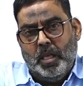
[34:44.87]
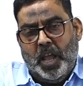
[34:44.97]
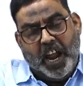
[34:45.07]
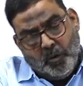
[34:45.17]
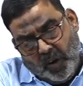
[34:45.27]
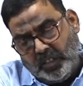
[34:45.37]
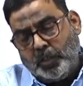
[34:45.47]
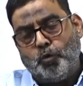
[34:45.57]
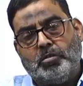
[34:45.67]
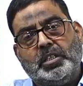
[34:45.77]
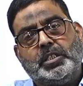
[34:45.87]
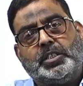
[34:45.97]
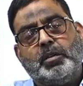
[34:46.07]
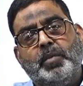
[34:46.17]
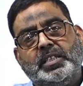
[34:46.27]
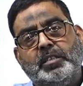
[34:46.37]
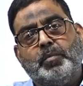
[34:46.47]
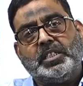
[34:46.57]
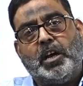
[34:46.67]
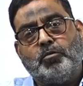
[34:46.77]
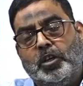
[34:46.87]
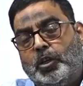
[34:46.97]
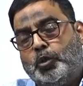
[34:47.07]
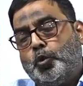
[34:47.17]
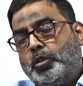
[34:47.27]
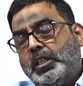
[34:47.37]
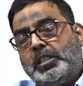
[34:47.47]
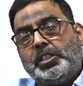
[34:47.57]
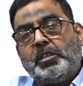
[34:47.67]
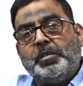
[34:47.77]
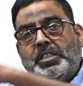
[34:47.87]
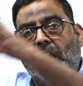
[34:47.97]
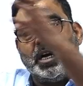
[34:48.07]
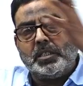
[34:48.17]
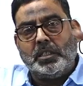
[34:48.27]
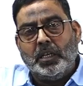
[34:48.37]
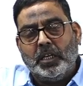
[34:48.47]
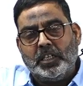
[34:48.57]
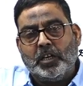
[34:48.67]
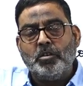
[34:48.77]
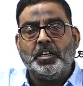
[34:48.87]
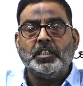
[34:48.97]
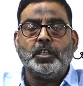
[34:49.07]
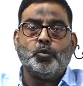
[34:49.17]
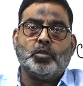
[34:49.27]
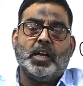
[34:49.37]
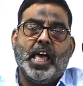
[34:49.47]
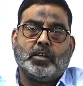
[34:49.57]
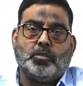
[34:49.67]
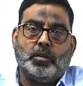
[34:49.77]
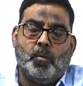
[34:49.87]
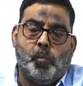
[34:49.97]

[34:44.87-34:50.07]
And once the social system has emerged out, social system starts regulating the social action.